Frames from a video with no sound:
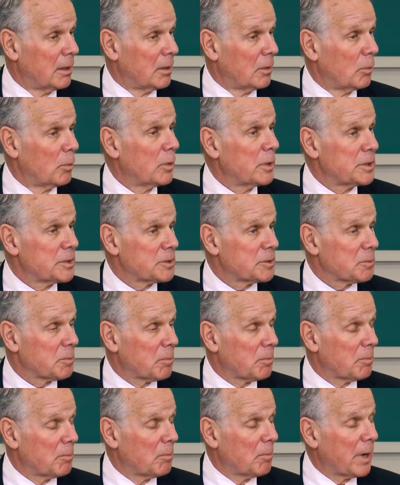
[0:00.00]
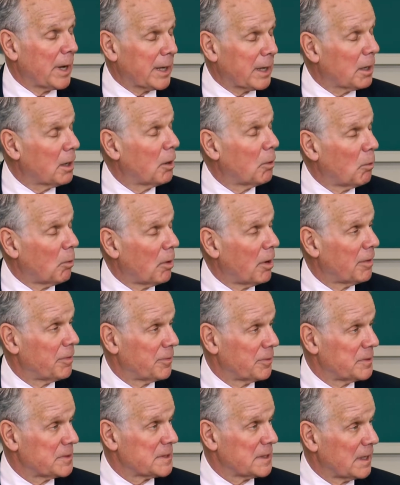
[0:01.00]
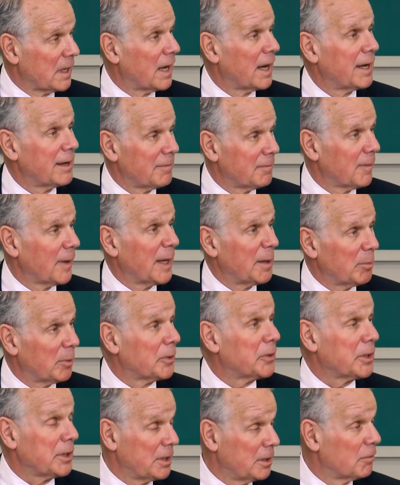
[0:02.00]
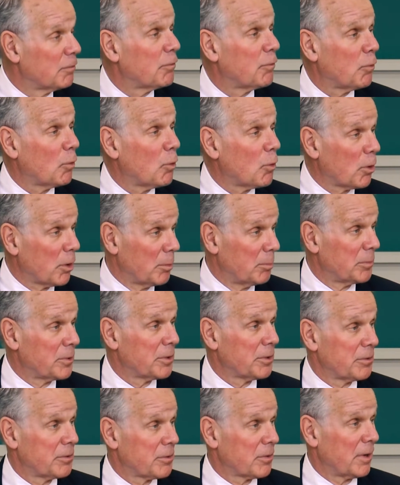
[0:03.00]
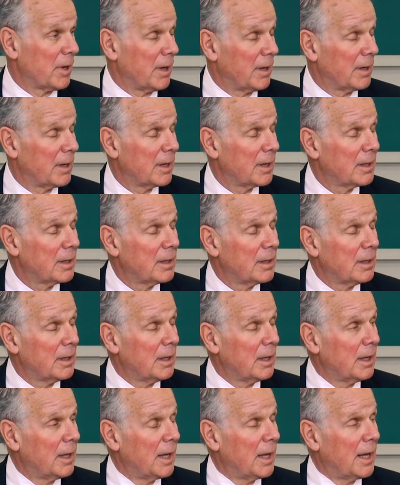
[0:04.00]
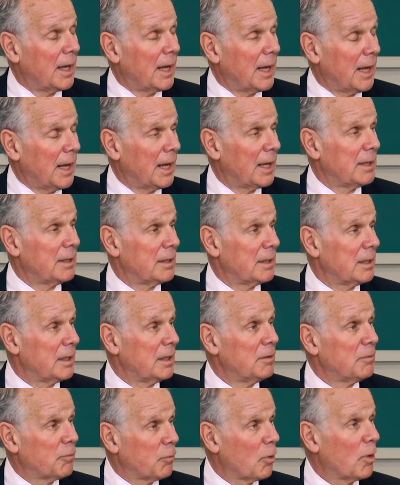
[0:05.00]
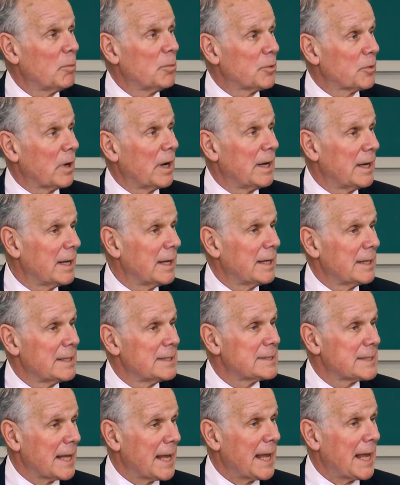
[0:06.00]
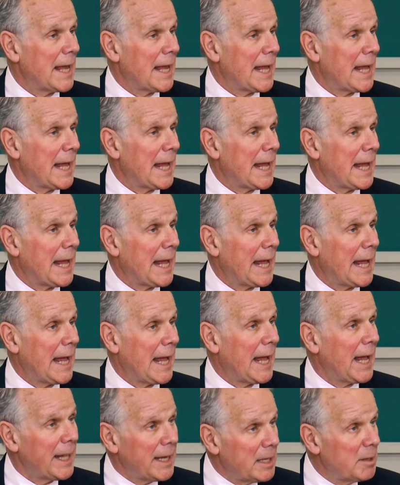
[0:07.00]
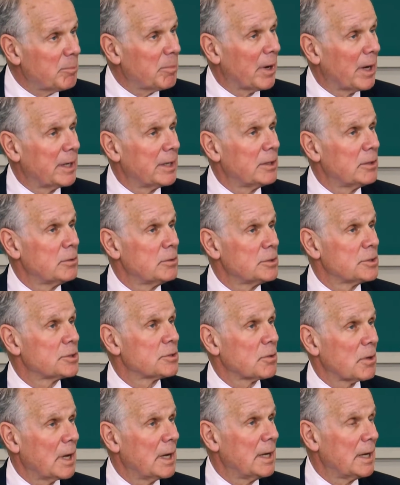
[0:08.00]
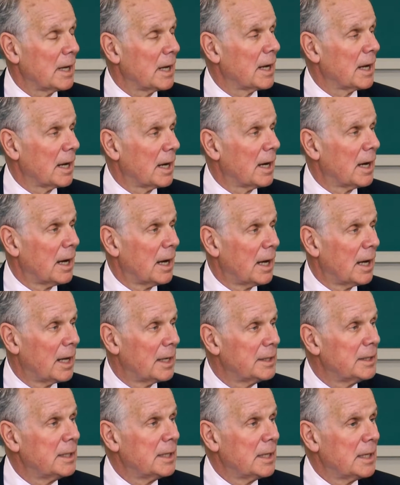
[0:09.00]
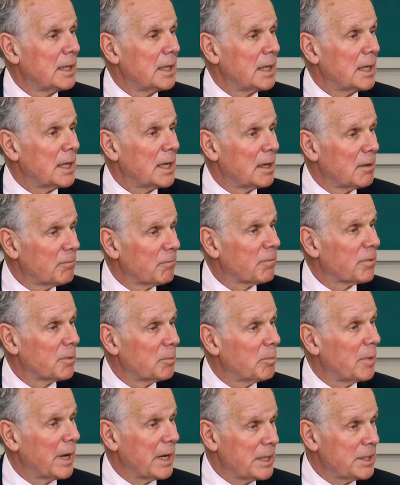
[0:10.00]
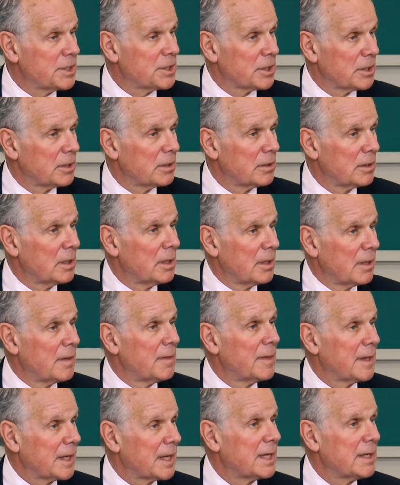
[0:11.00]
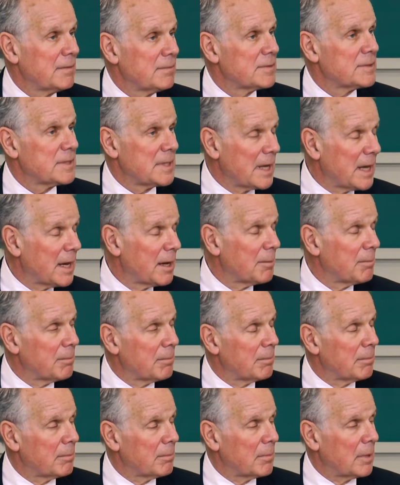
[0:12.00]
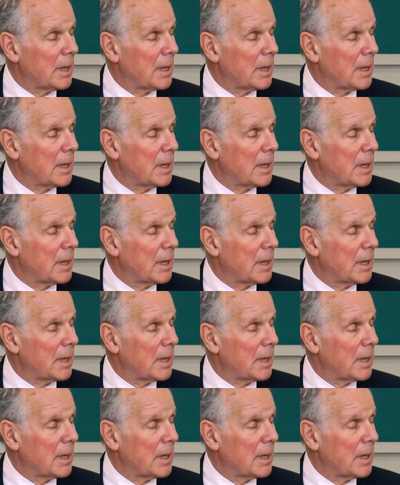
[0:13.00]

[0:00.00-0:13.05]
which my co-authors and I have labeled informed trading. And informed trading is anybody who's trading on information that gives them,